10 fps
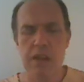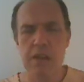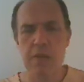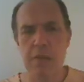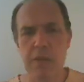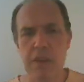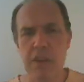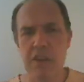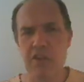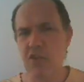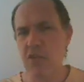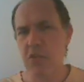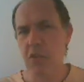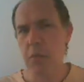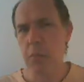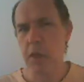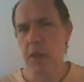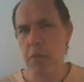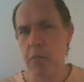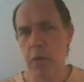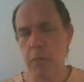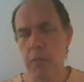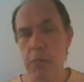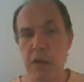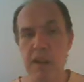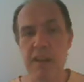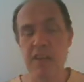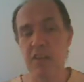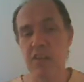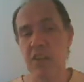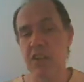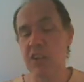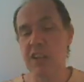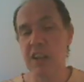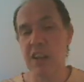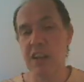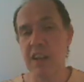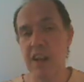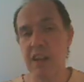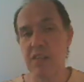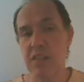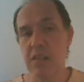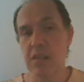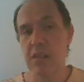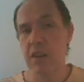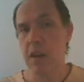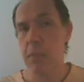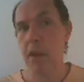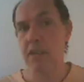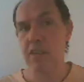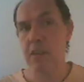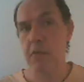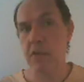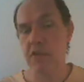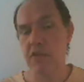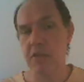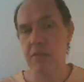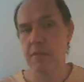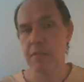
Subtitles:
this really should not be a problem. But as I said, you can only ask a basic question.